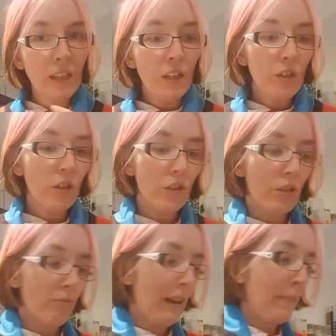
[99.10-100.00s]
not
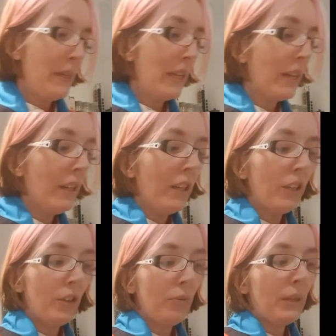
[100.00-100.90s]
ceramic,
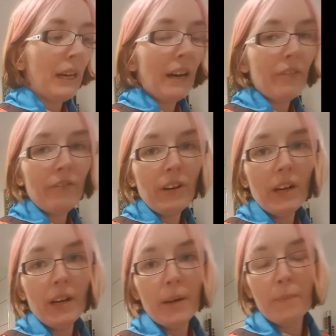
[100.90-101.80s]
you would have
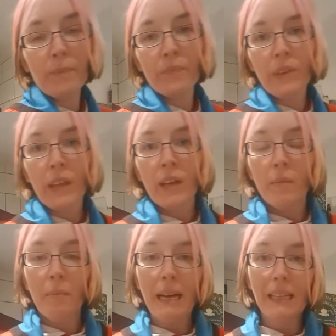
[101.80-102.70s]

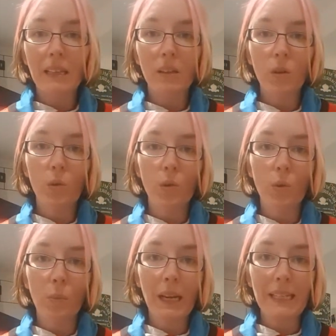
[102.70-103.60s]
metal
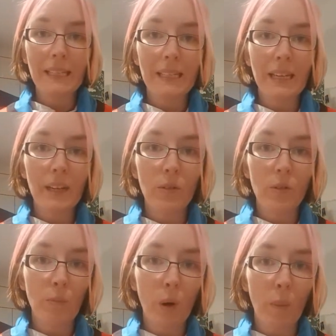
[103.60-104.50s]
or plastic or
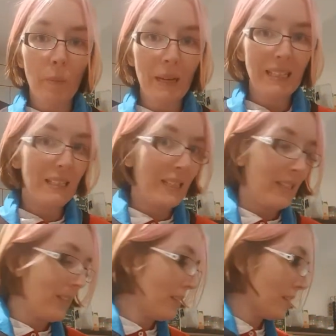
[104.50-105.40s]
proper mess
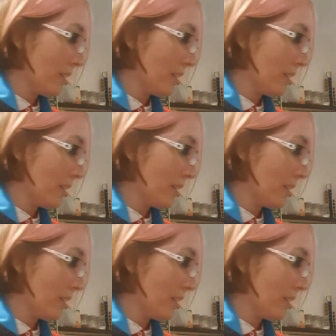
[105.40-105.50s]
tins,